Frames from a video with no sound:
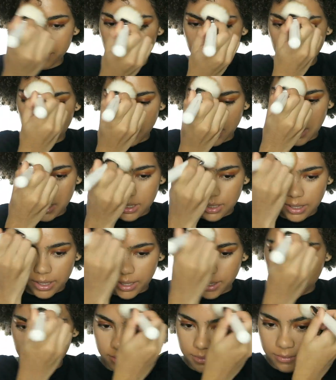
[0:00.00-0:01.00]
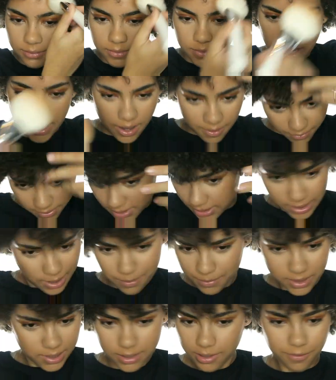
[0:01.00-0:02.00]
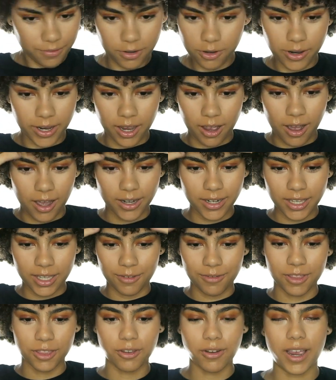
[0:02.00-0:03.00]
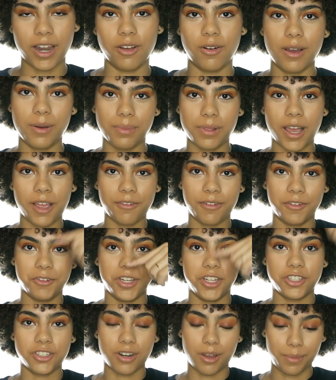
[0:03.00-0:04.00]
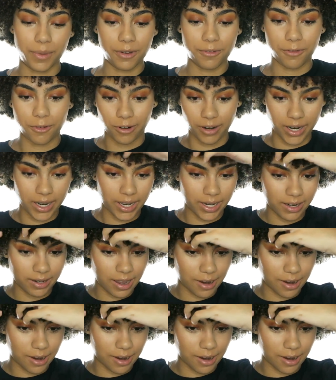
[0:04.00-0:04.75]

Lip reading: and kind of like I have the same stuff going on, even though I don't apply foundation on my forehead.